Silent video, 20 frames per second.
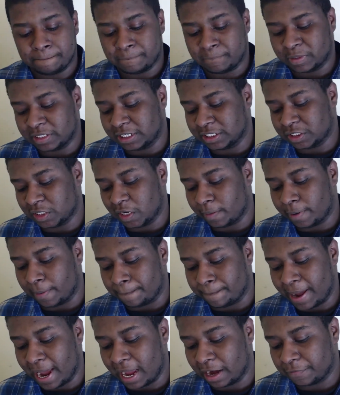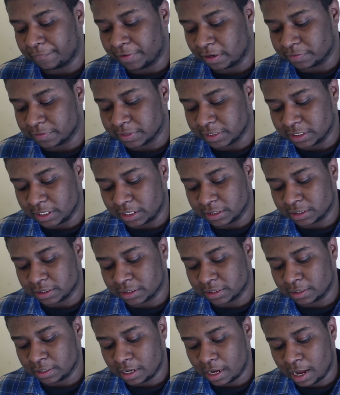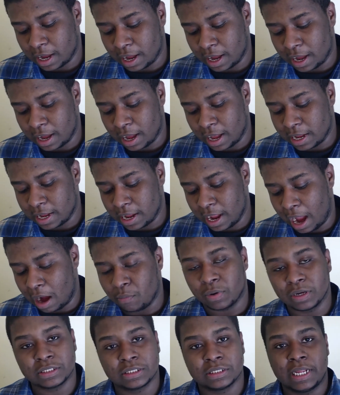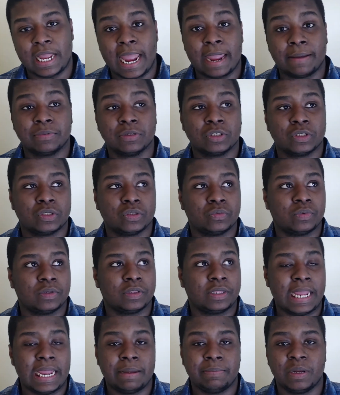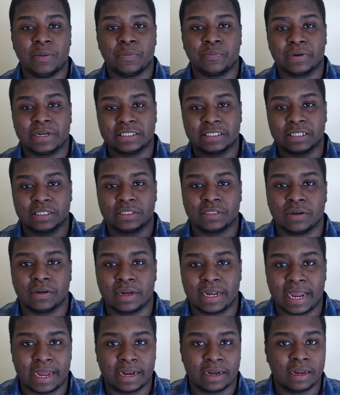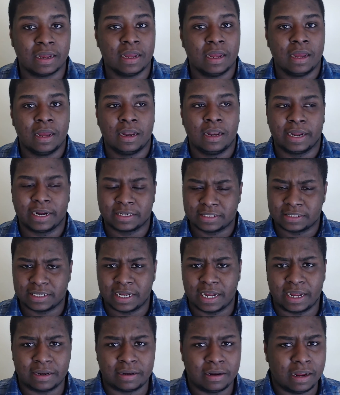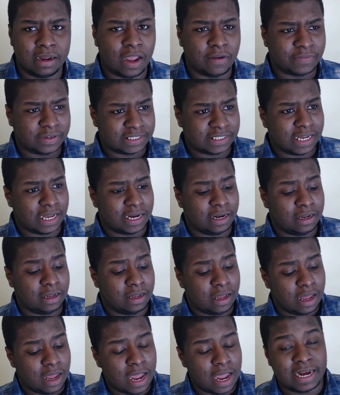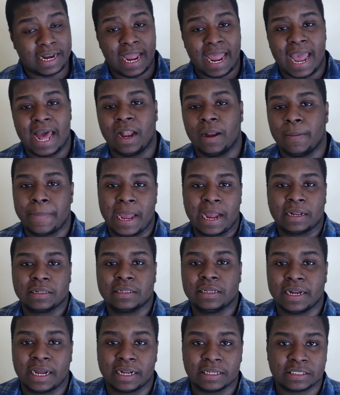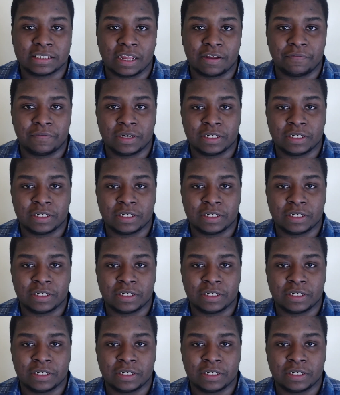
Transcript: So let's talk about Battlefield results. I wasn't able to with the AMD processor again. Like I said, if I said it, it held back the 970.